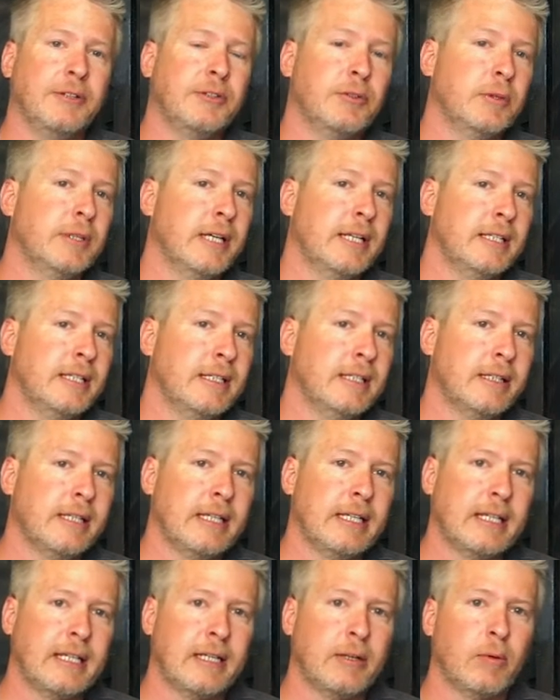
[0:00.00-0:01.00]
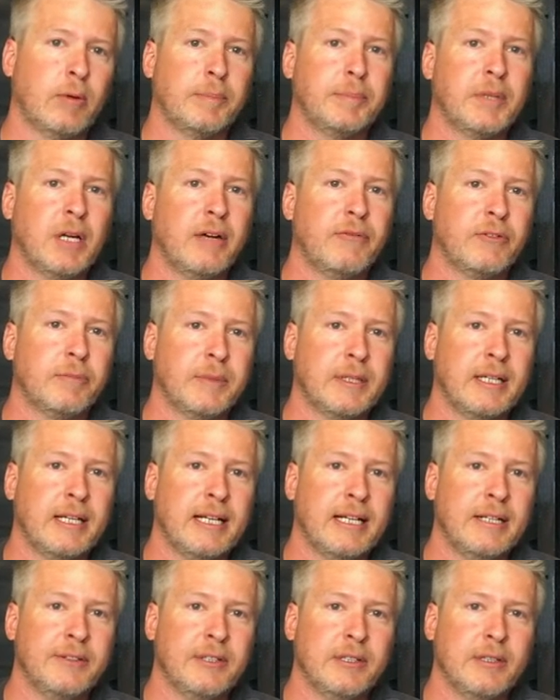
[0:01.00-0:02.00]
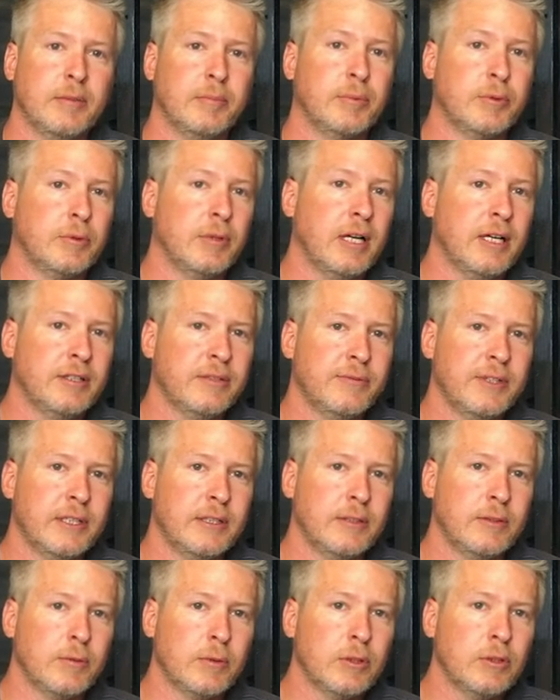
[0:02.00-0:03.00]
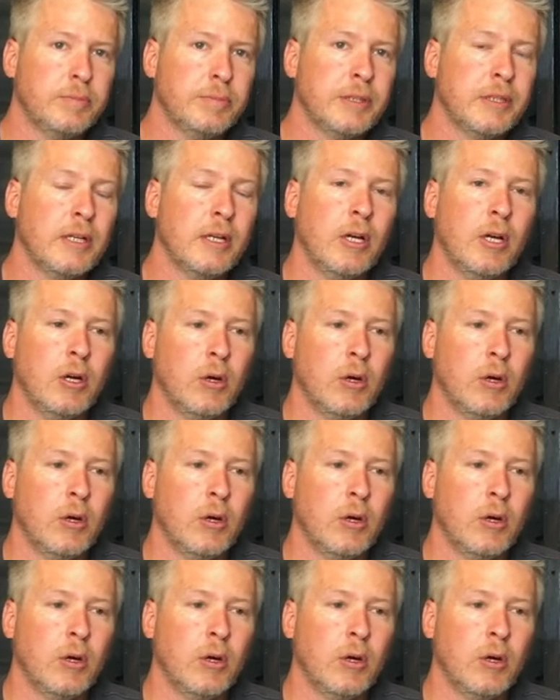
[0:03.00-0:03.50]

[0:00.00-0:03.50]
So an idea that I kind of ripped off from the guys at the Brulosophy group